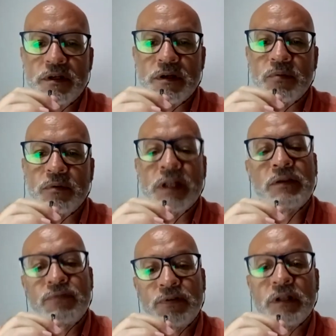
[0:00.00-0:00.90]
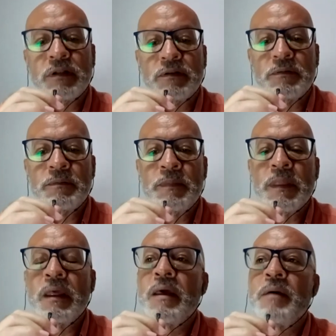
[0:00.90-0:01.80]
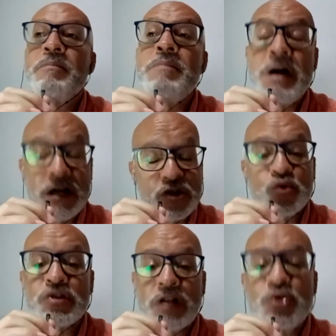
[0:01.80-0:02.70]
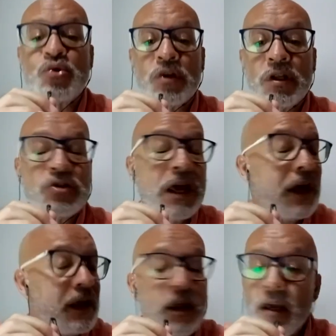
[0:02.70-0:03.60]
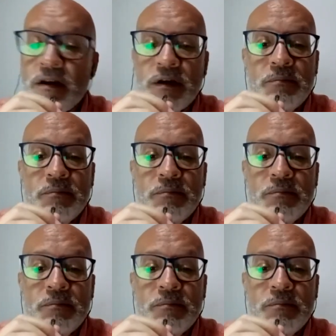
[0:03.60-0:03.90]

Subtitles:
but she's not black as Oprah Winfrey. So